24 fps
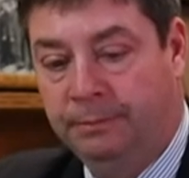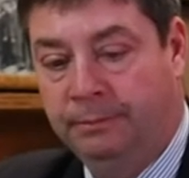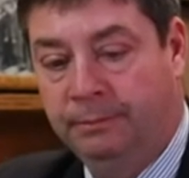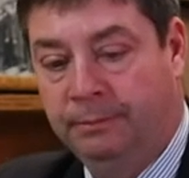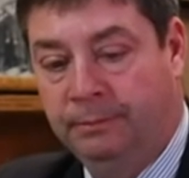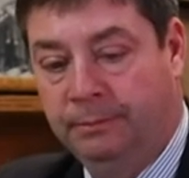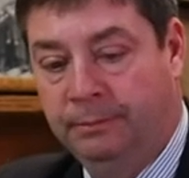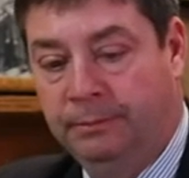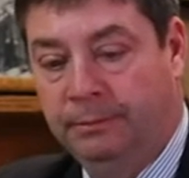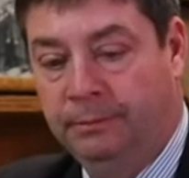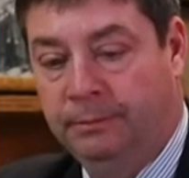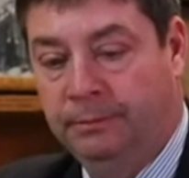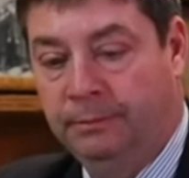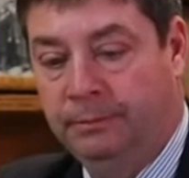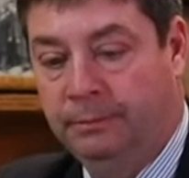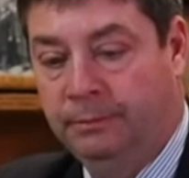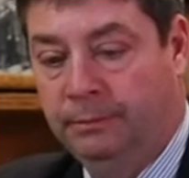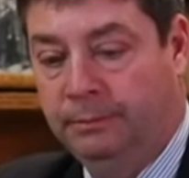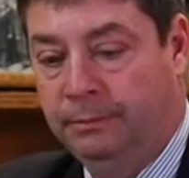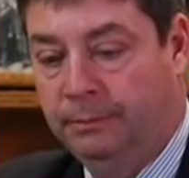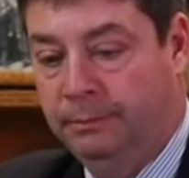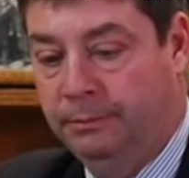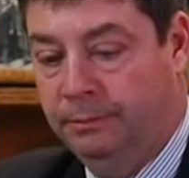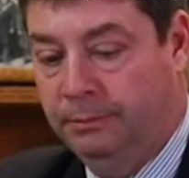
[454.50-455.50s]

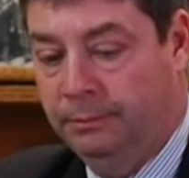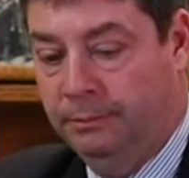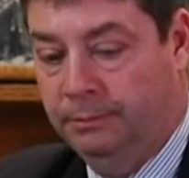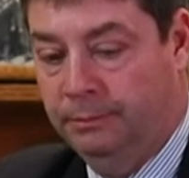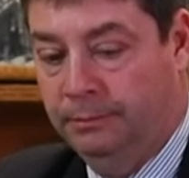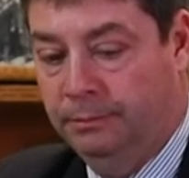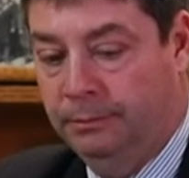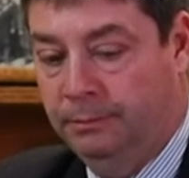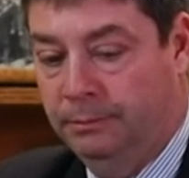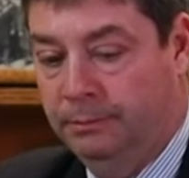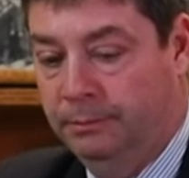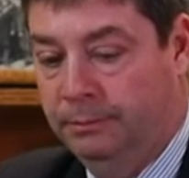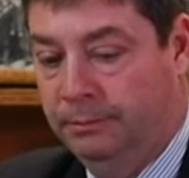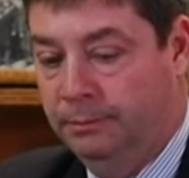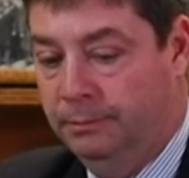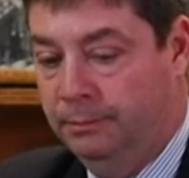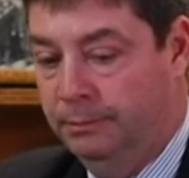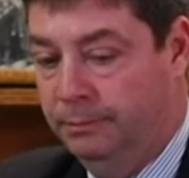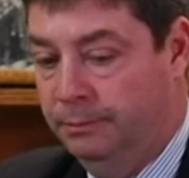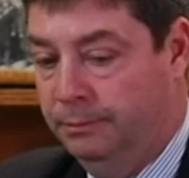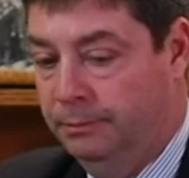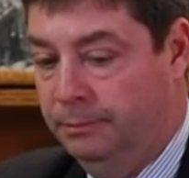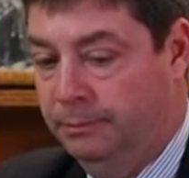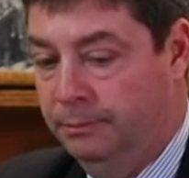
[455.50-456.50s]

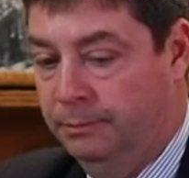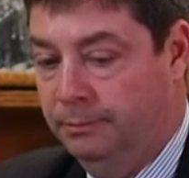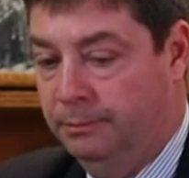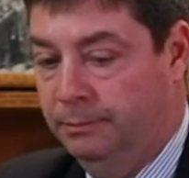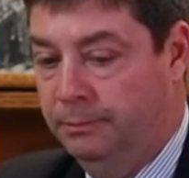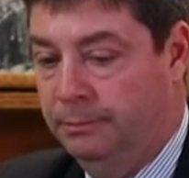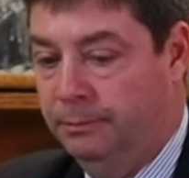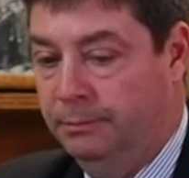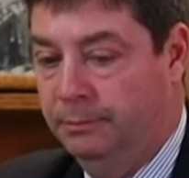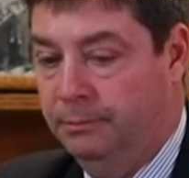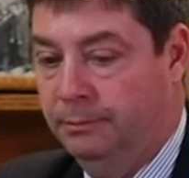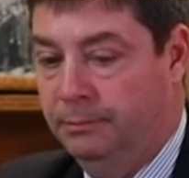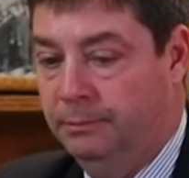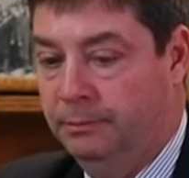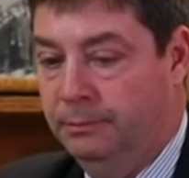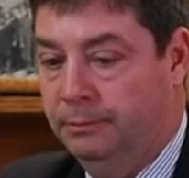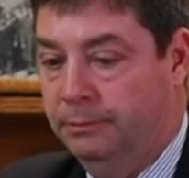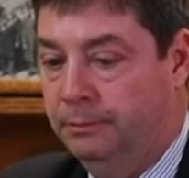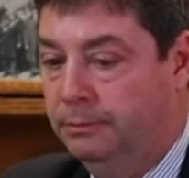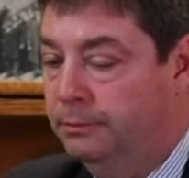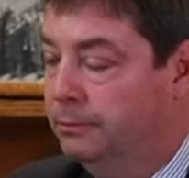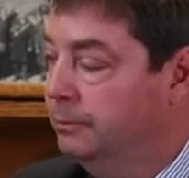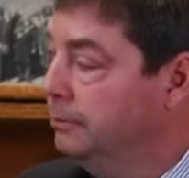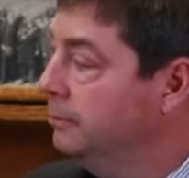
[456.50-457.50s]

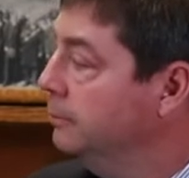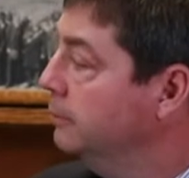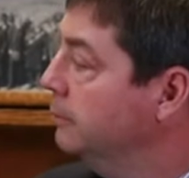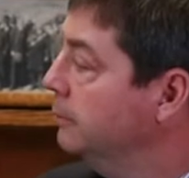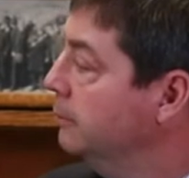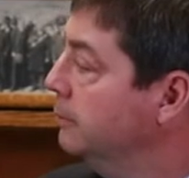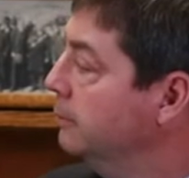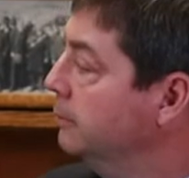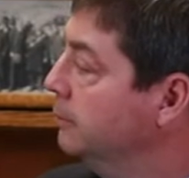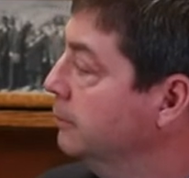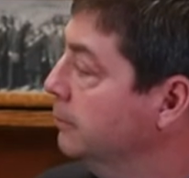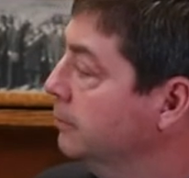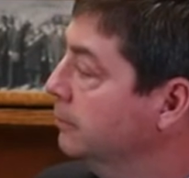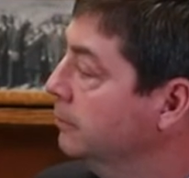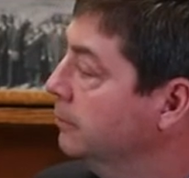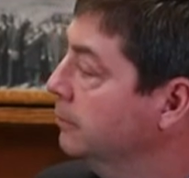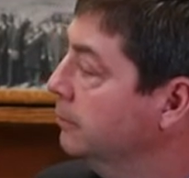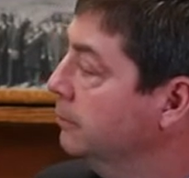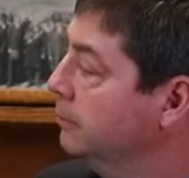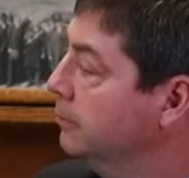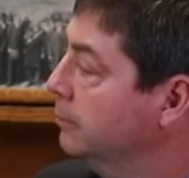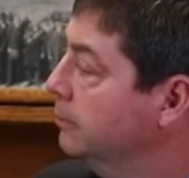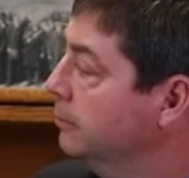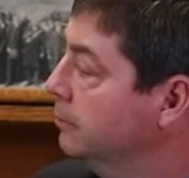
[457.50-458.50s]

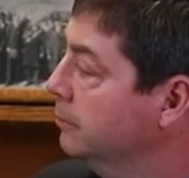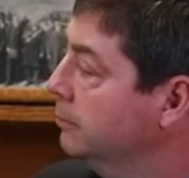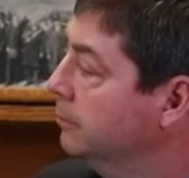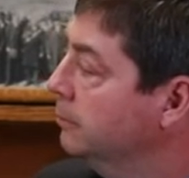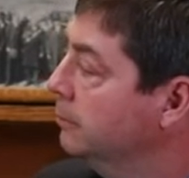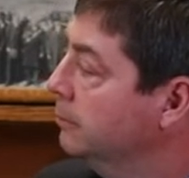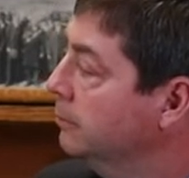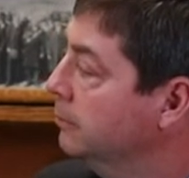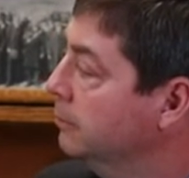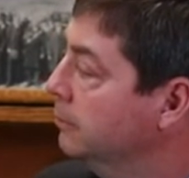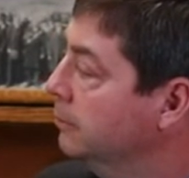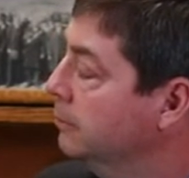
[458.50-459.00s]
The person shown says nothing.